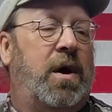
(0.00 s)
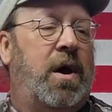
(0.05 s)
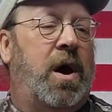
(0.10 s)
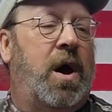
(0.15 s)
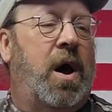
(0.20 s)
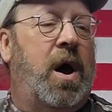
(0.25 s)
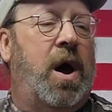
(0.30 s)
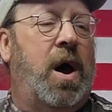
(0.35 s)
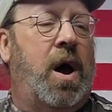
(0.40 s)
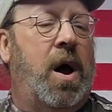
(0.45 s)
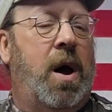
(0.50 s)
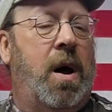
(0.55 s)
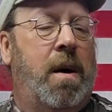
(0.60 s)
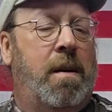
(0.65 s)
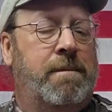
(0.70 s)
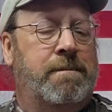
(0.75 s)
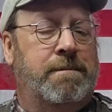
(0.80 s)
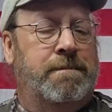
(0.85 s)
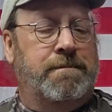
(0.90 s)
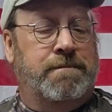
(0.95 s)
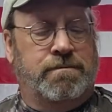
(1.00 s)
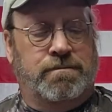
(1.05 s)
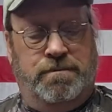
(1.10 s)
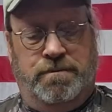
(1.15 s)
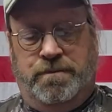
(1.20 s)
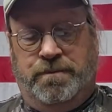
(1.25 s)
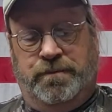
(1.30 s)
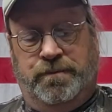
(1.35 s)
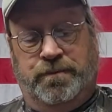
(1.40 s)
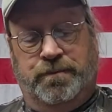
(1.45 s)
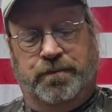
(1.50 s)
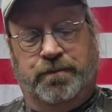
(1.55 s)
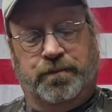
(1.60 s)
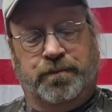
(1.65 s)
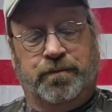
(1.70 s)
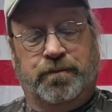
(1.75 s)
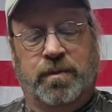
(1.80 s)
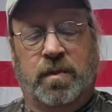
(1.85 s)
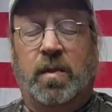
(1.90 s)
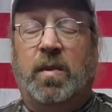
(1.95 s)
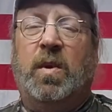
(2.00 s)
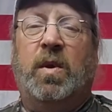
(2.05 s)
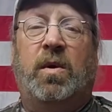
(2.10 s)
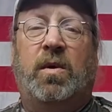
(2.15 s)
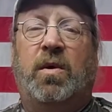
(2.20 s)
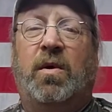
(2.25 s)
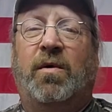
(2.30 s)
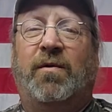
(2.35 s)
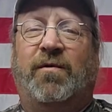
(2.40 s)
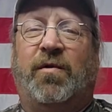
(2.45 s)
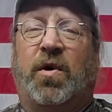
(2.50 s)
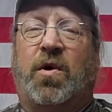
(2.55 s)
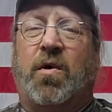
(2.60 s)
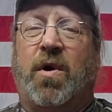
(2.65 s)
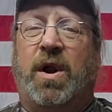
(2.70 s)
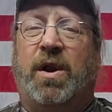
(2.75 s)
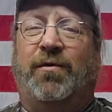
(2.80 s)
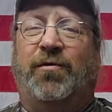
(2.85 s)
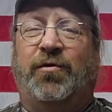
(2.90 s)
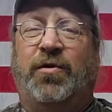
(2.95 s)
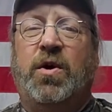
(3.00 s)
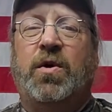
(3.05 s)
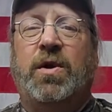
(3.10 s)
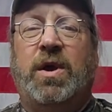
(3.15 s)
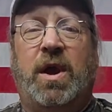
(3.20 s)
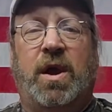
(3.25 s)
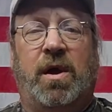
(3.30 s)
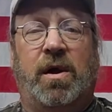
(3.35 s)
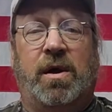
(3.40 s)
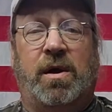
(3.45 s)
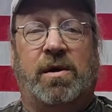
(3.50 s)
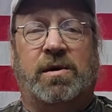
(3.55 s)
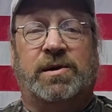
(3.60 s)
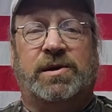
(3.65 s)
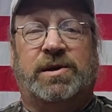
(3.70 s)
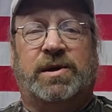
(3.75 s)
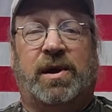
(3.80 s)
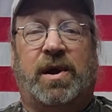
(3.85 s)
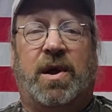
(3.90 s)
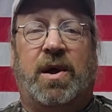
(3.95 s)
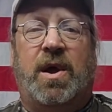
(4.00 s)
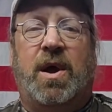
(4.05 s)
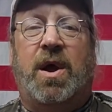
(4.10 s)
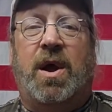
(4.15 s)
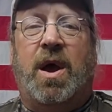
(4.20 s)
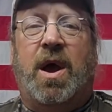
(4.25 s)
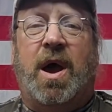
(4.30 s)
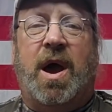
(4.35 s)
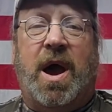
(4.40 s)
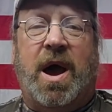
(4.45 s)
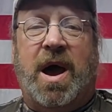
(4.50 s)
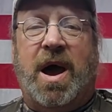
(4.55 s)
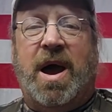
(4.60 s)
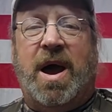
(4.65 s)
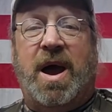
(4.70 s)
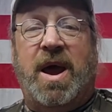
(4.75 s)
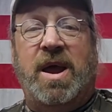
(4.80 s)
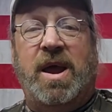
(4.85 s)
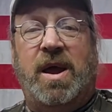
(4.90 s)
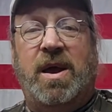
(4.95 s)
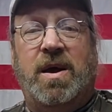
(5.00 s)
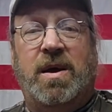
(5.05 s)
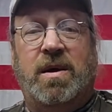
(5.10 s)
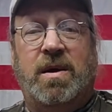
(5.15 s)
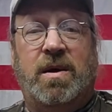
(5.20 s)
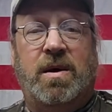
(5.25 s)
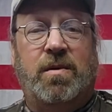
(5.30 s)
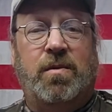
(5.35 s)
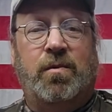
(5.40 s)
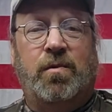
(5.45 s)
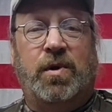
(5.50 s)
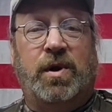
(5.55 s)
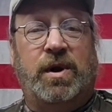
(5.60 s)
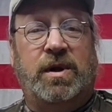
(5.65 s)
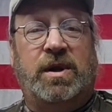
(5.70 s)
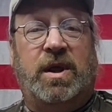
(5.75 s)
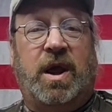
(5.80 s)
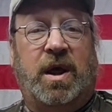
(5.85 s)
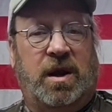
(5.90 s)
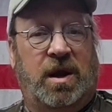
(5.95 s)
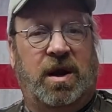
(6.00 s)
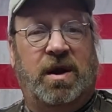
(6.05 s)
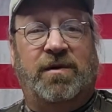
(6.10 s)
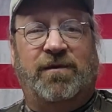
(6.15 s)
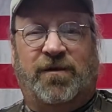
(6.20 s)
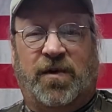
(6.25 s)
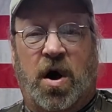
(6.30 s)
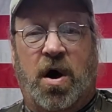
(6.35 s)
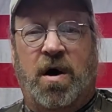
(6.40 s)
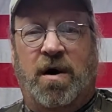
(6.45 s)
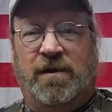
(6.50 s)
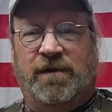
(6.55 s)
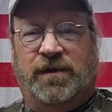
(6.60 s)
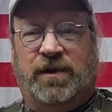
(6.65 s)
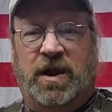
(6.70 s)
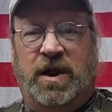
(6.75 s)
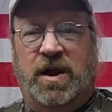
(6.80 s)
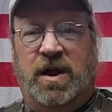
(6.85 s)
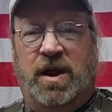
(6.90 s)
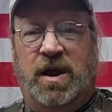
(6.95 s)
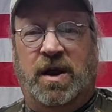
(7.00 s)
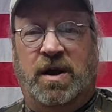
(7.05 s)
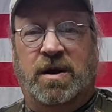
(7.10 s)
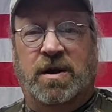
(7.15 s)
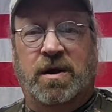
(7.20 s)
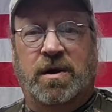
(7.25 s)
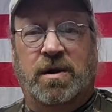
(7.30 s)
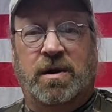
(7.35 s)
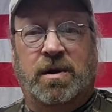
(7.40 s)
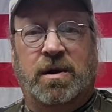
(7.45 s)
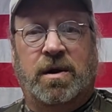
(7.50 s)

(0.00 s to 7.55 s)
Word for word: Um, for quite a few years, I would get involved in